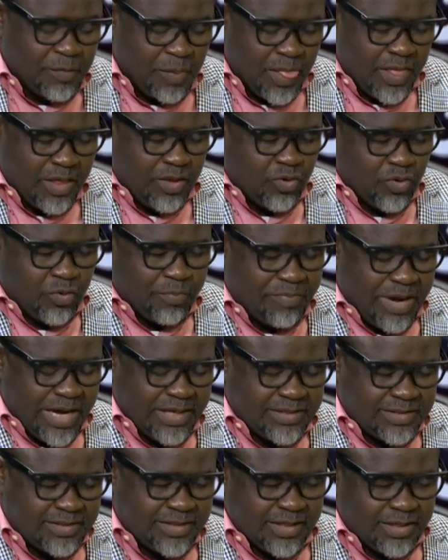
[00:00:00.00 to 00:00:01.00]
you know,
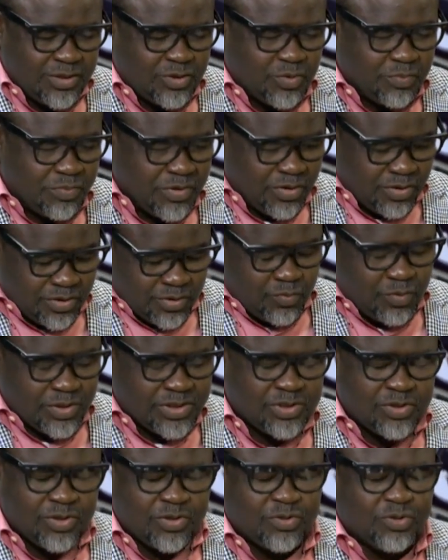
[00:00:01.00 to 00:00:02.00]
bite a little bit on the
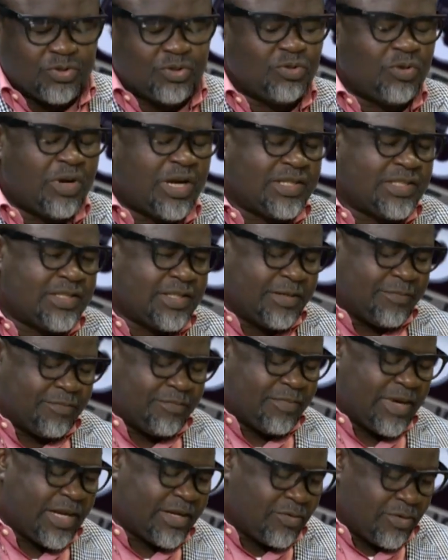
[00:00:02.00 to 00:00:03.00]
question you threw at
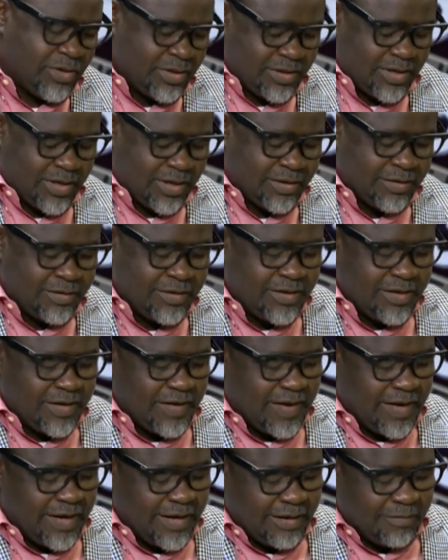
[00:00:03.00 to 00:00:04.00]
my colleague here.
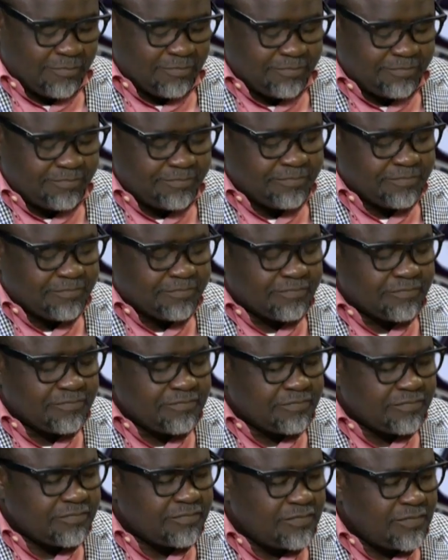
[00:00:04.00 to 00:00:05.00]

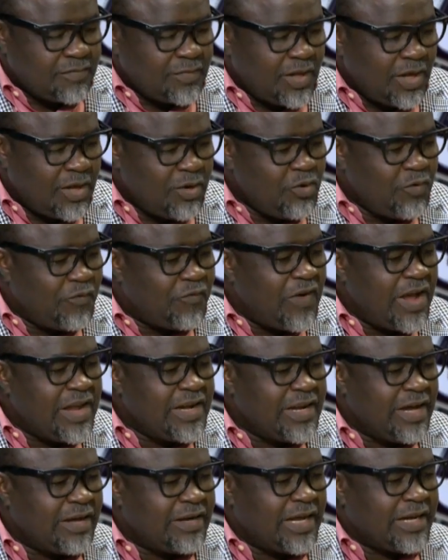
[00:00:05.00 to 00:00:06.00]
You
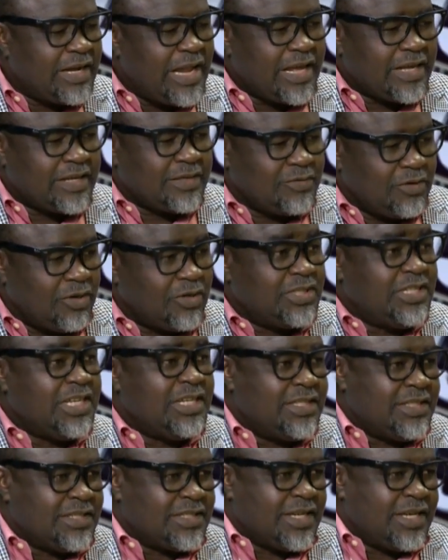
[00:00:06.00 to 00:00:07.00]
find out that, like Lord
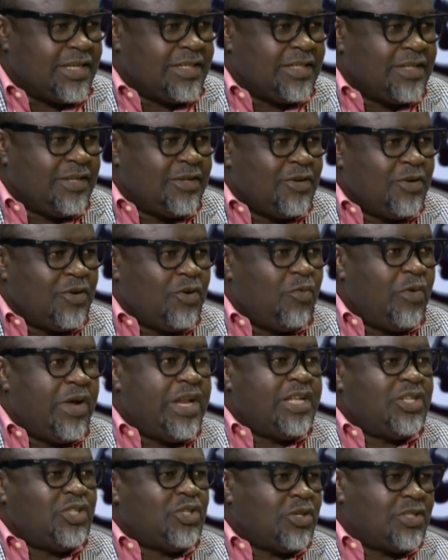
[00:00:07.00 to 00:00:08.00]
Denny said, when
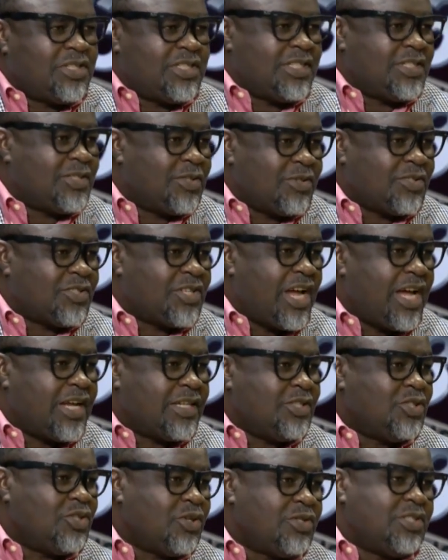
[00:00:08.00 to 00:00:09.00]
a judge sits on trial,
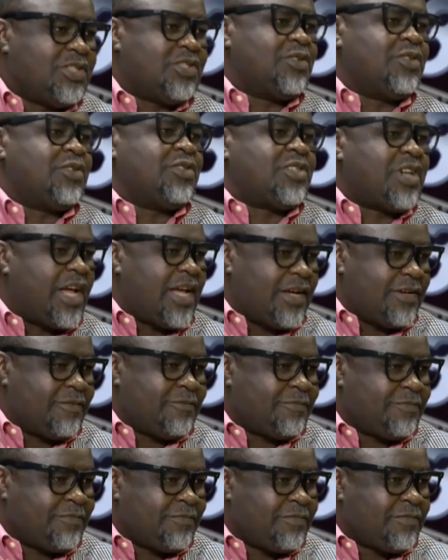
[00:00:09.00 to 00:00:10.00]
the judge is on trial.
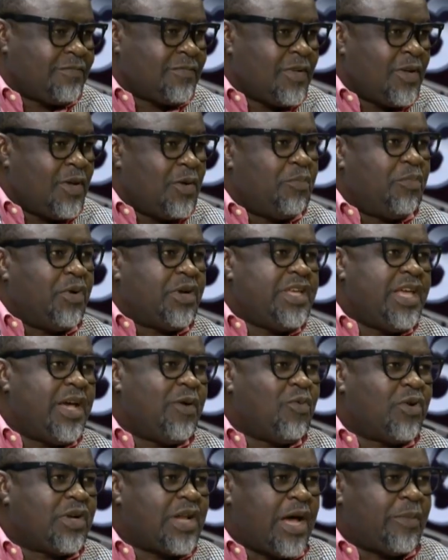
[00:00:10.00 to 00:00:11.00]
But here,
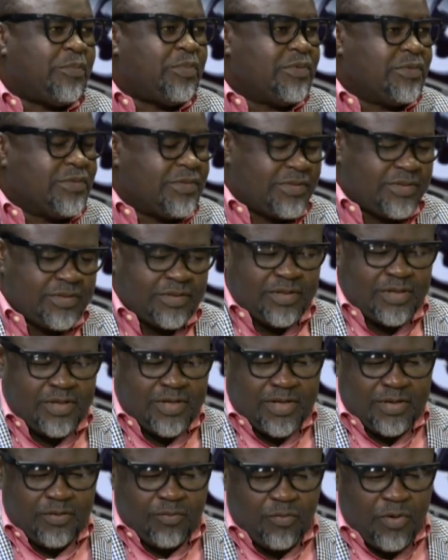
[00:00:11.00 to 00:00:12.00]
what happens?
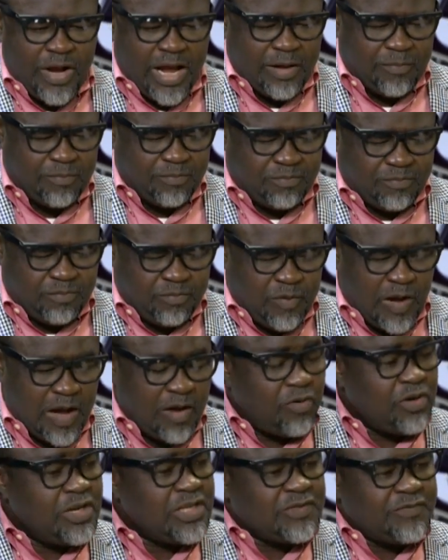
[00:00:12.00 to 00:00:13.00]
We are
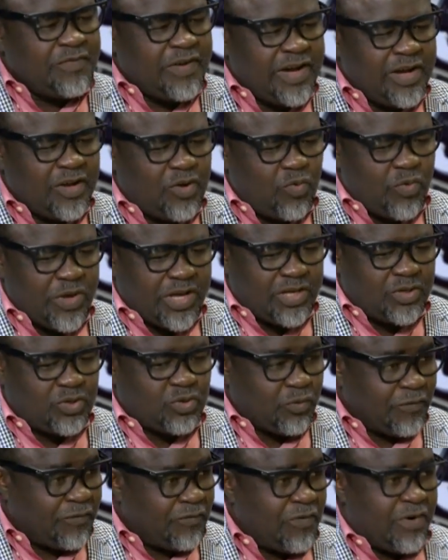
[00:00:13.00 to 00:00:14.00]
always very quick
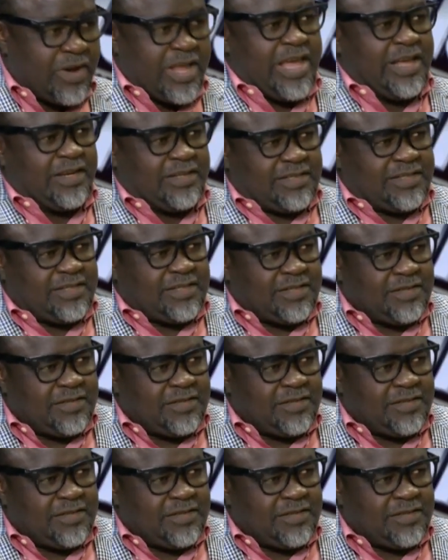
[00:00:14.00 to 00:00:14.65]
to forget.